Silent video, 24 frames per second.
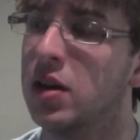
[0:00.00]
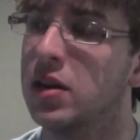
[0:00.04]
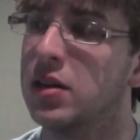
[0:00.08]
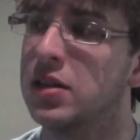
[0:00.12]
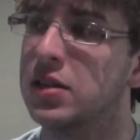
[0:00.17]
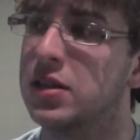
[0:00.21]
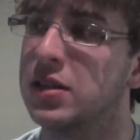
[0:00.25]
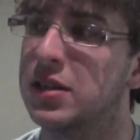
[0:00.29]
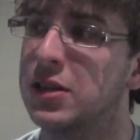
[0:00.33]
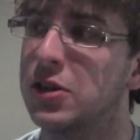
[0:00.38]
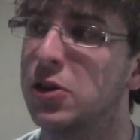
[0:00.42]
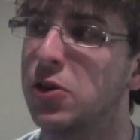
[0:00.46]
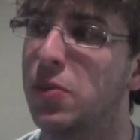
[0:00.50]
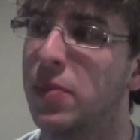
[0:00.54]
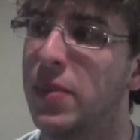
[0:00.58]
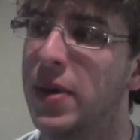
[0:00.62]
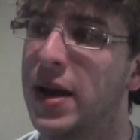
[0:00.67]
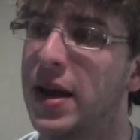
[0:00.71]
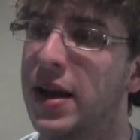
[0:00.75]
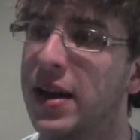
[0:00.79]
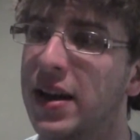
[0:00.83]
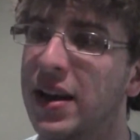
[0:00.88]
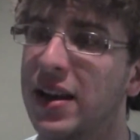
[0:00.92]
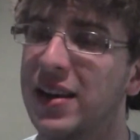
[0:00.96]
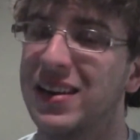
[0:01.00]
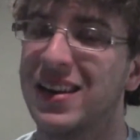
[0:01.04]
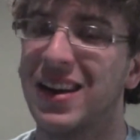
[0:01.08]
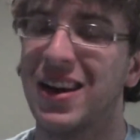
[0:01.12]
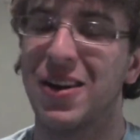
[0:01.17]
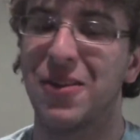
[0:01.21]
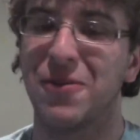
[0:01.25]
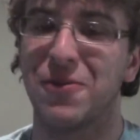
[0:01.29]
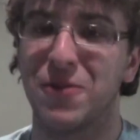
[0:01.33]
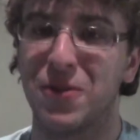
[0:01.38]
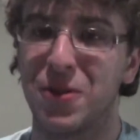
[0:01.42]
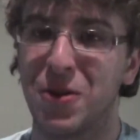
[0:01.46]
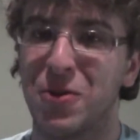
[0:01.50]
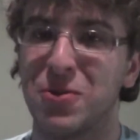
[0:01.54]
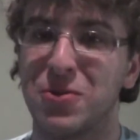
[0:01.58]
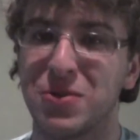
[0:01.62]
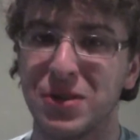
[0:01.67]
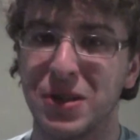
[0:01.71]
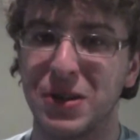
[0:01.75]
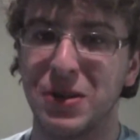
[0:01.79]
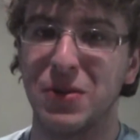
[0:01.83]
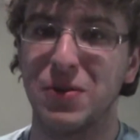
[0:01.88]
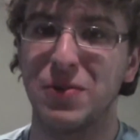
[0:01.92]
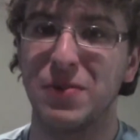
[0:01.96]
Still Manning. Now, for those
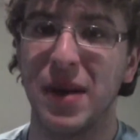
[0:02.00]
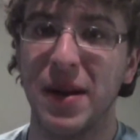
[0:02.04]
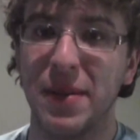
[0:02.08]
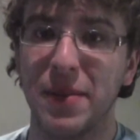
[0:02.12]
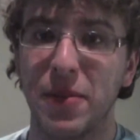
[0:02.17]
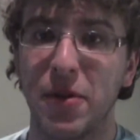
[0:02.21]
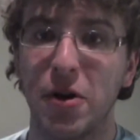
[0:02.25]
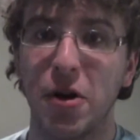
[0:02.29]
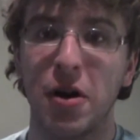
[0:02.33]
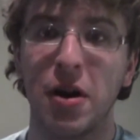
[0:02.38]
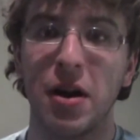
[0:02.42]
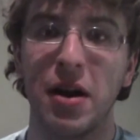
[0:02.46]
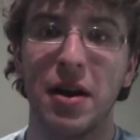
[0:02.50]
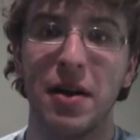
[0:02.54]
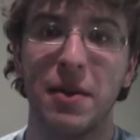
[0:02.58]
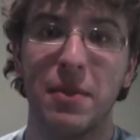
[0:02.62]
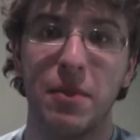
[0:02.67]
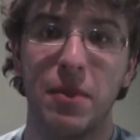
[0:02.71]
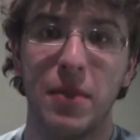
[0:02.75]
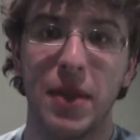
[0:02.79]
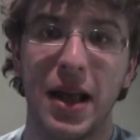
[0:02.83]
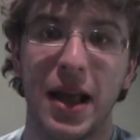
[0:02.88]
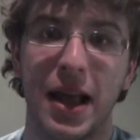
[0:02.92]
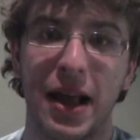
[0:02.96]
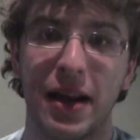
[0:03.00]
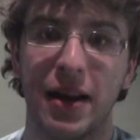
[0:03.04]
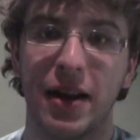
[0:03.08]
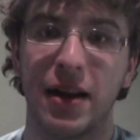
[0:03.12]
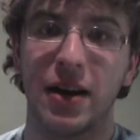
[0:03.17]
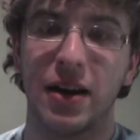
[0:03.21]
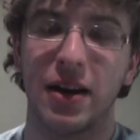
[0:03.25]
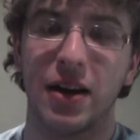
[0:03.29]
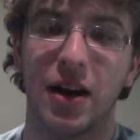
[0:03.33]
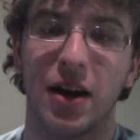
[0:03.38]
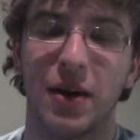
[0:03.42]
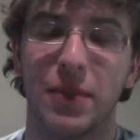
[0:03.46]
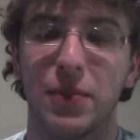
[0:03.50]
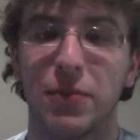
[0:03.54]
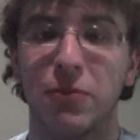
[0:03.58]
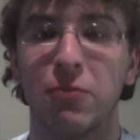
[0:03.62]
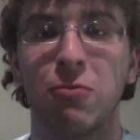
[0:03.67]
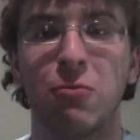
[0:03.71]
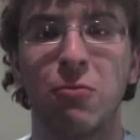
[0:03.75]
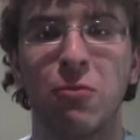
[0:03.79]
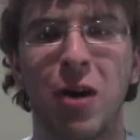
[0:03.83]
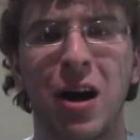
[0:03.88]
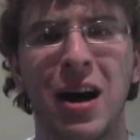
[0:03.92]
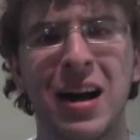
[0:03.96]
that don't remember, Man Up.
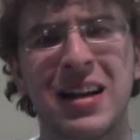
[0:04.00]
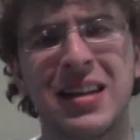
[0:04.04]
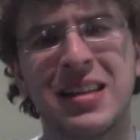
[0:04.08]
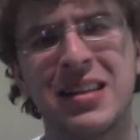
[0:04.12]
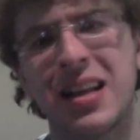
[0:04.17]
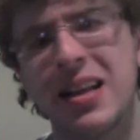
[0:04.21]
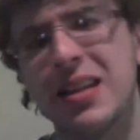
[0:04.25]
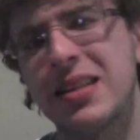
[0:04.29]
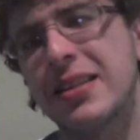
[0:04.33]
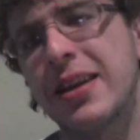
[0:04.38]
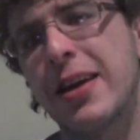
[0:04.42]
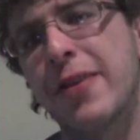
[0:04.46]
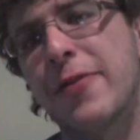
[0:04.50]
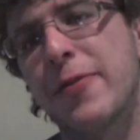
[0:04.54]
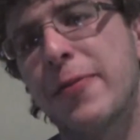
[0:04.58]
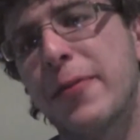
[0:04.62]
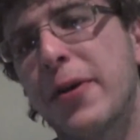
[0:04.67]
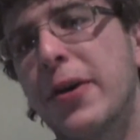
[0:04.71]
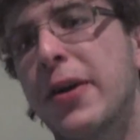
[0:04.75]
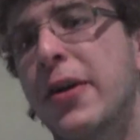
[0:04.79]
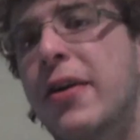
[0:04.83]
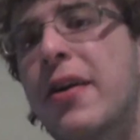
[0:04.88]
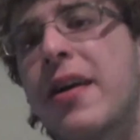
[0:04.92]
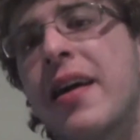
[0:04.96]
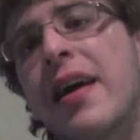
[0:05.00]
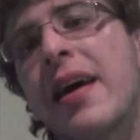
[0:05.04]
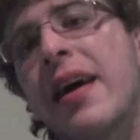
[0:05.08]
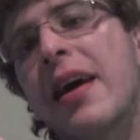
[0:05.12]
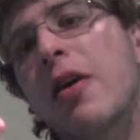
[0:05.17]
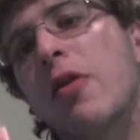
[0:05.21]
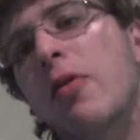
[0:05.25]
Why does that sound familiar?